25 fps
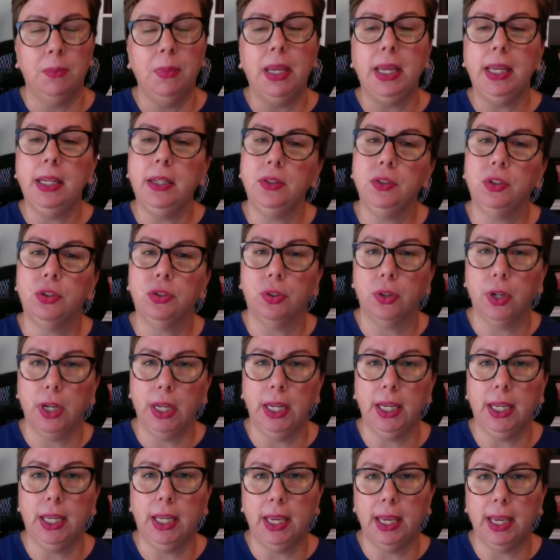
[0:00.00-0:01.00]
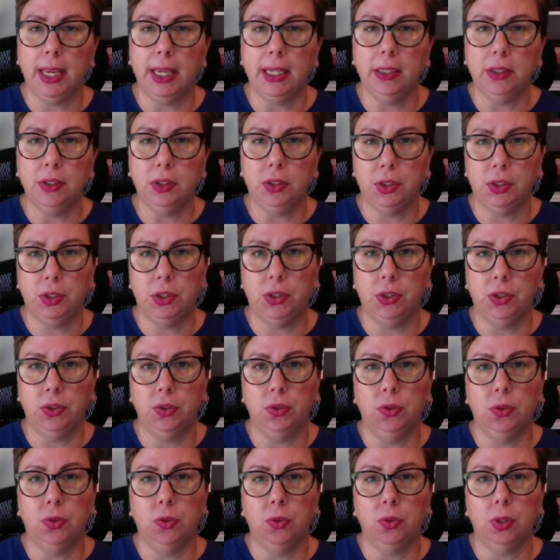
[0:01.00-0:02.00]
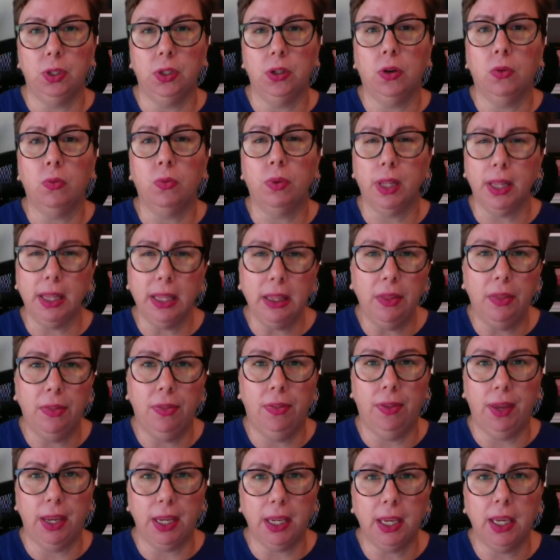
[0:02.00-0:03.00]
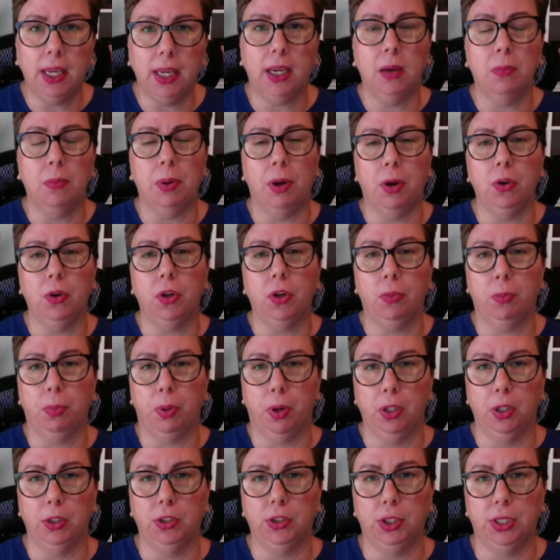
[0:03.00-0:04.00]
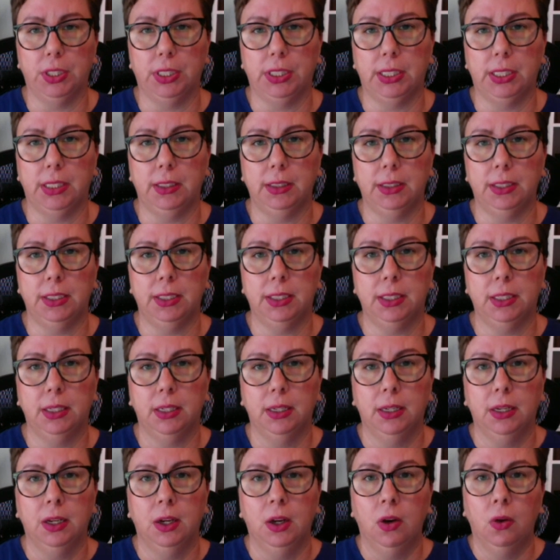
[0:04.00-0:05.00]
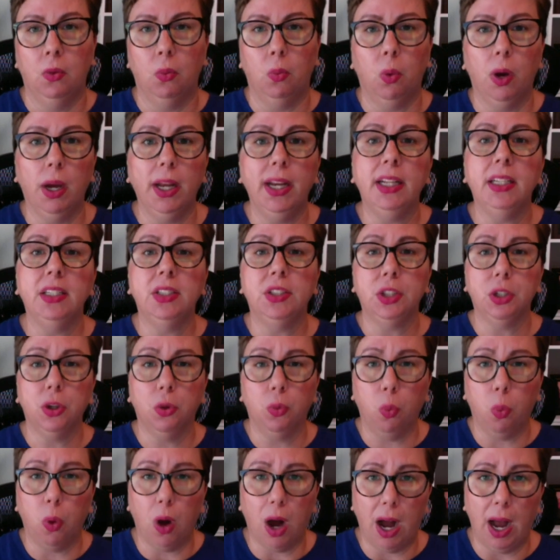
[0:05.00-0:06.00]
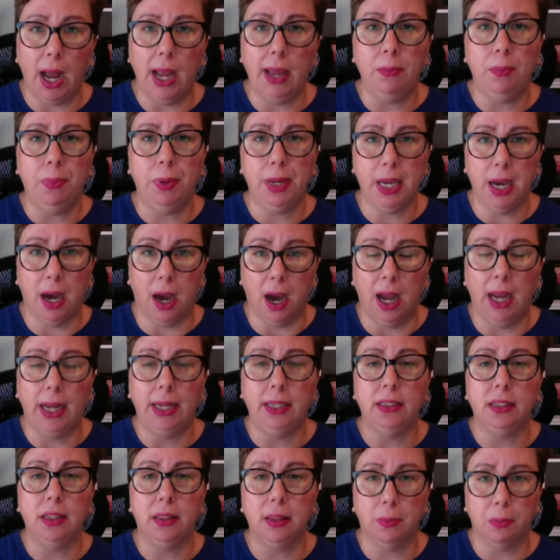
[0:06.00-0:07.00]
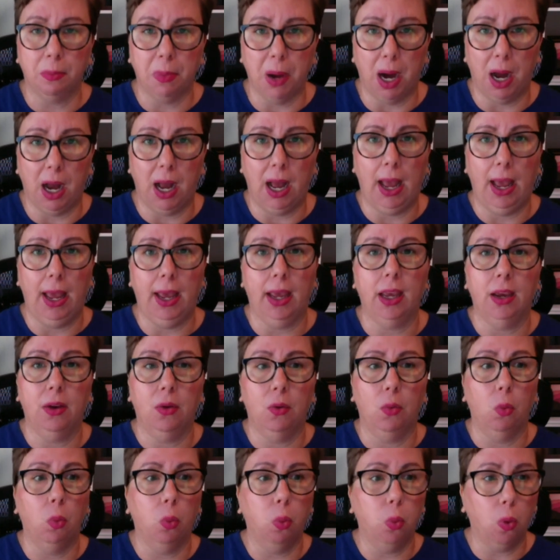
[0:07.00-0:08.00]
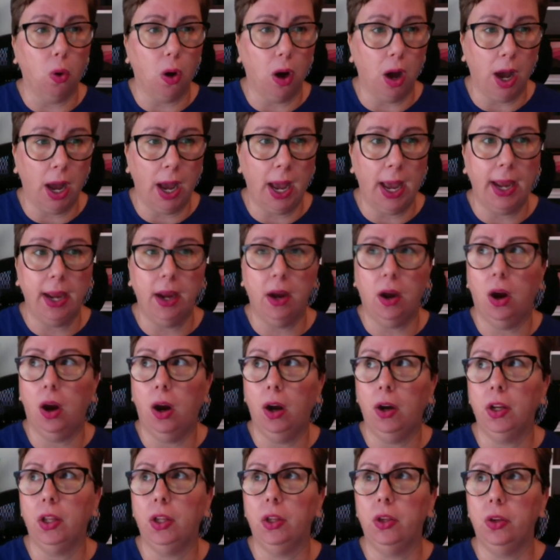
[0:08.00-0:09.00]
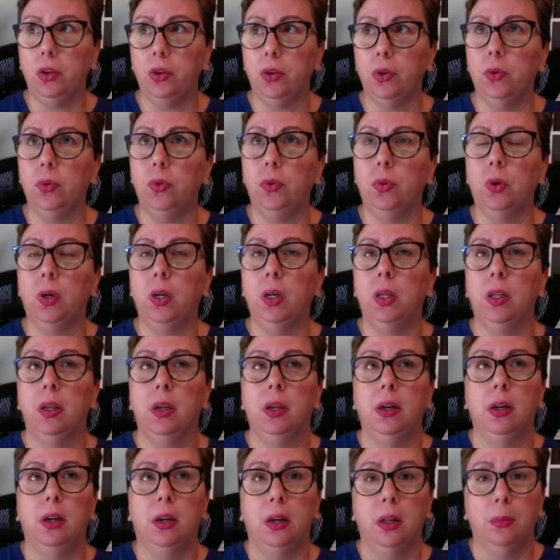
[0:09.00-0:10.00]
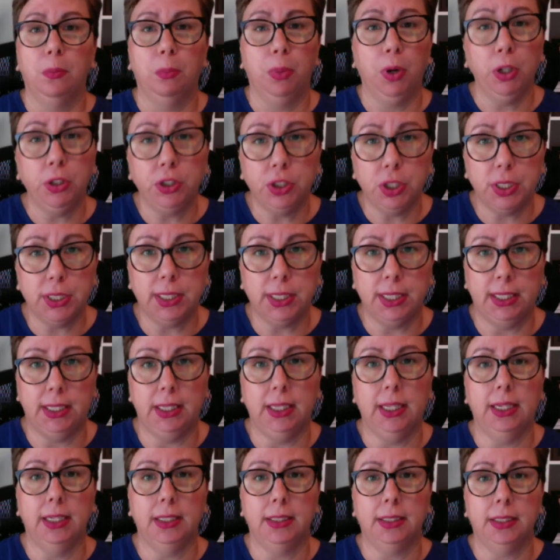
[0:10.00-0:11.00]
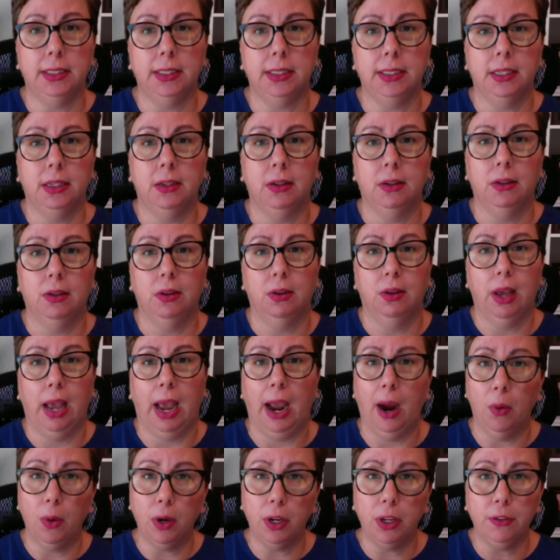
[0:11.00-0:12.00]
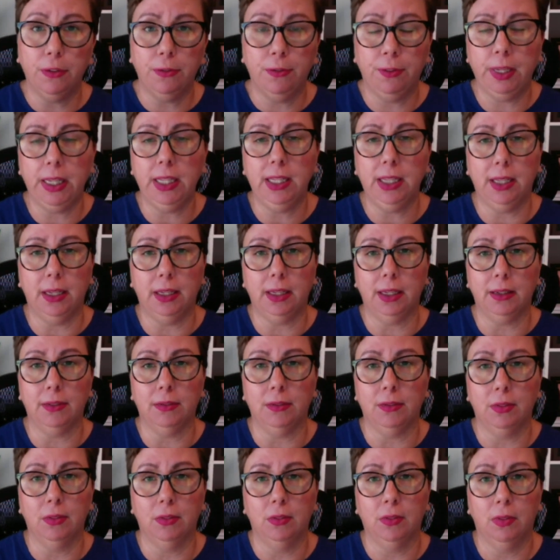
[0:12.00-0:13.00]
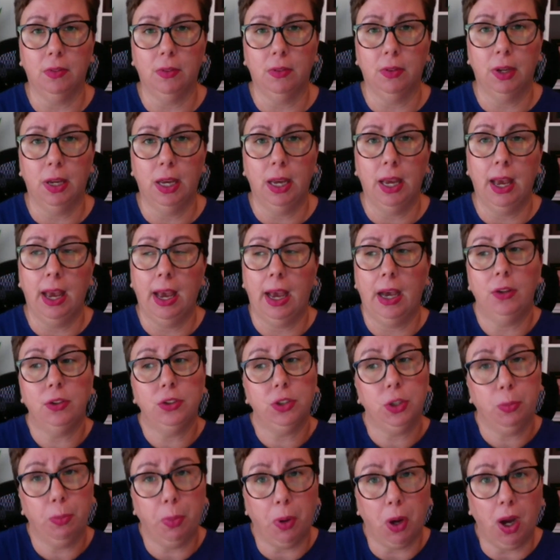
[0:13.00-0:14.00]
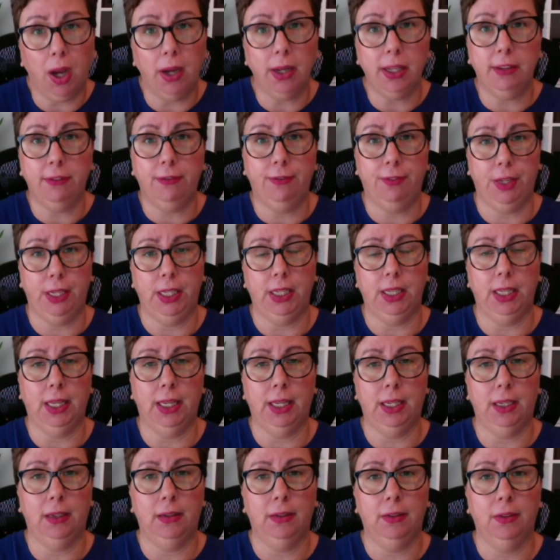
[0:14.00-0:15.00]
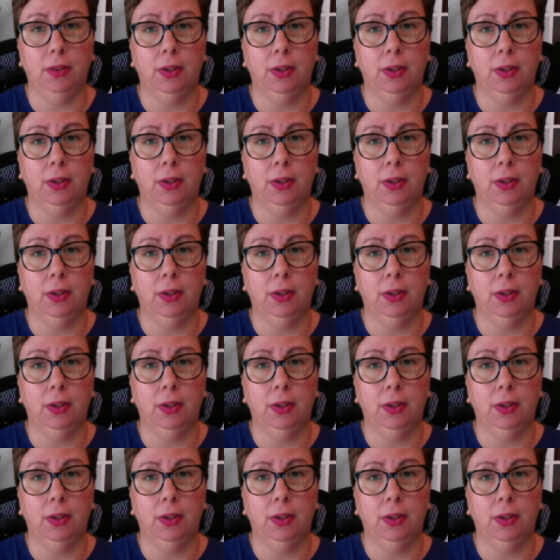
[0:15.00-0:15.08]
intrigue into, really thinking about your purchases. What is your why behind the buy? Why are you purchasing this? How are you feeling? How's your body feeling?